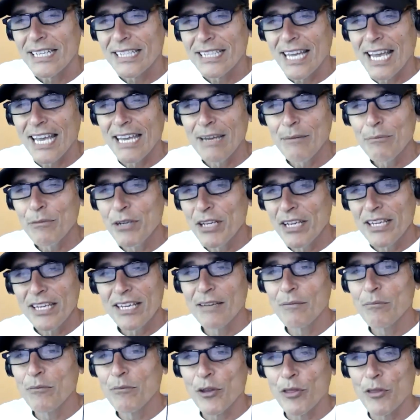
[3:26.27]
came to
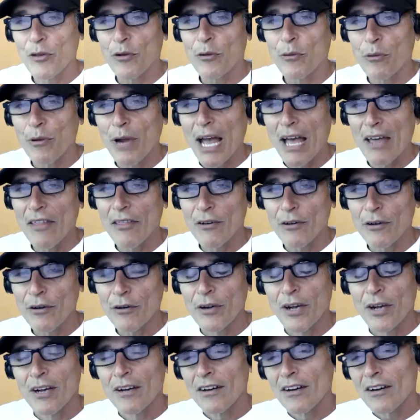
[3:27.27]
him with a rather